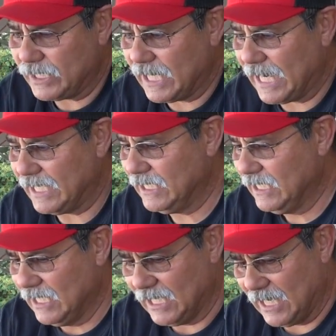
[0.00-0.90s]
got.
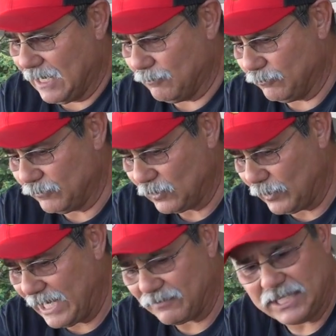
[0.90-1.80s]

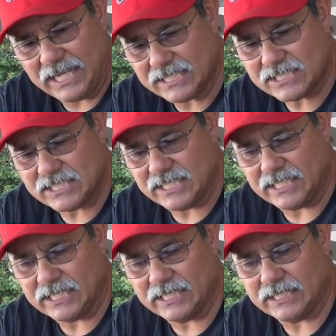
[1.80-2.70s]
We have kits
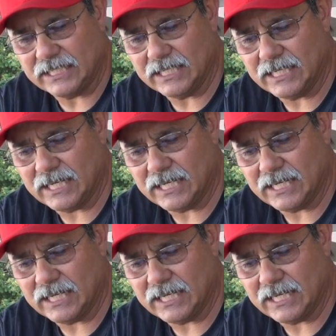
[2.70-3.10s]
in